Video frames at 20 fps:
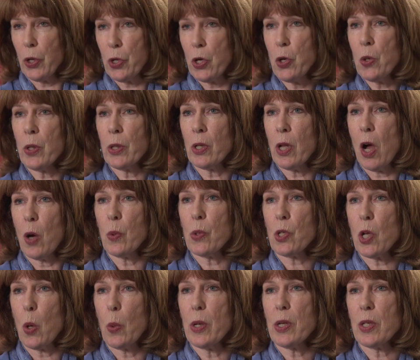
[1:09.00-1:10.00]
The Coogan Law
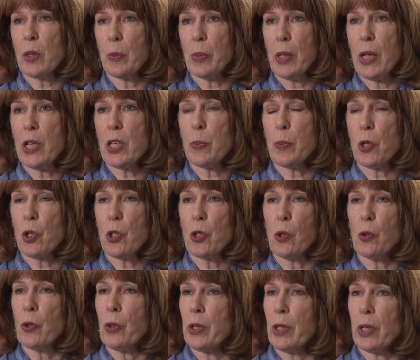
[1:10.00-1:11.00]
was always in place, but
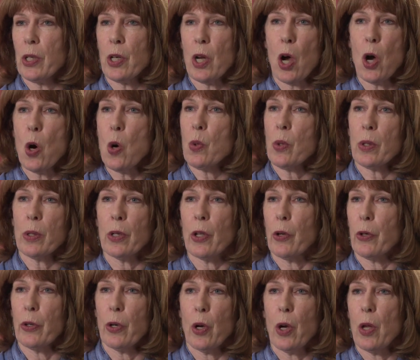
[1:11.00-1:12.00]
children didn't own
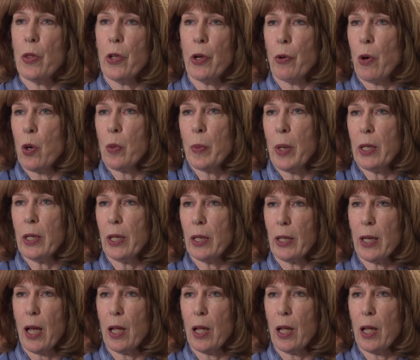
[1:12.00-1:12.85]
their, their own money in